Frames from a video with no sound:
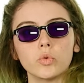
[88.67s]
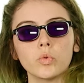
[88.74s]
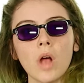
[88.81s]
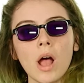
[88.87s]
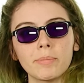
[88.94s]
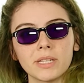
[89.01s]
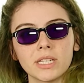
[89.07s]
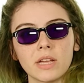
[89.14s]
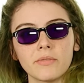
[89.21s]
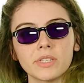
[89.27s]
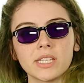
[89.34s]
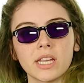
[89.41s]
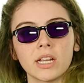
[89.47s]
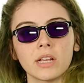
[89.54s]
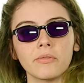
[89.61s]
dropped a
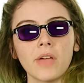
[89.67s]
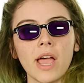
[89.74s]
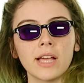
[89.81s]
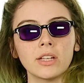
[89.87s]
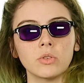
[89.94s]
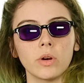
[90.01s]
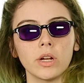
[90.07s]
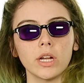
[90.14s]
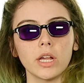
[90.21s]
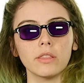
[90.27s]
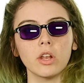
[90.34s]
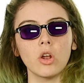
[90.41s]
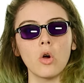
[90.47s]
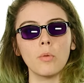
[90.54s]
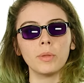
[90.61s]
devastating factoid
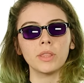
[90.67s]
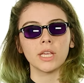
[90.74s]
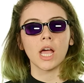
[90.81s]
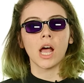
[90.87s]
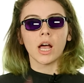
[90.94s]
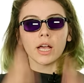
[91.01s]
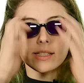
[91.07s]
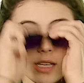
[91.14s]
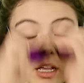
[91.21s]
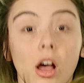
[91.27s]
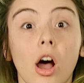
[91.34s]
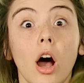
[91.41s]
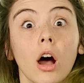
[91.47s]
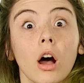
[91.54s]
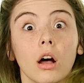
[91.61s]
that opened the eyes
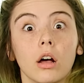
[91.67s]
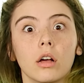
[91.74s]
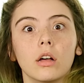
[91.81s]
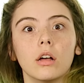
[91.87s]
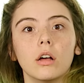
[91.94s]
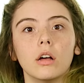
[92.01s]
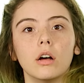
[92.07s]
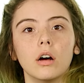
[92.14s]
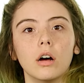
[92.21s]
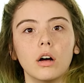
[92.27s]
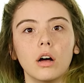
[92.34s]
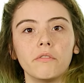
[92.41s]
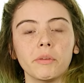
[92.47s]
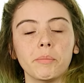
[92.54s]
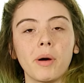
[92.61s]

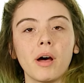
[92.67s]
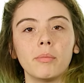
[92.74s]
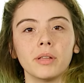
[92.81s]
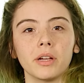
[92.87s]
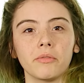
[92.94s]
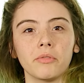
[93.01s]
of the public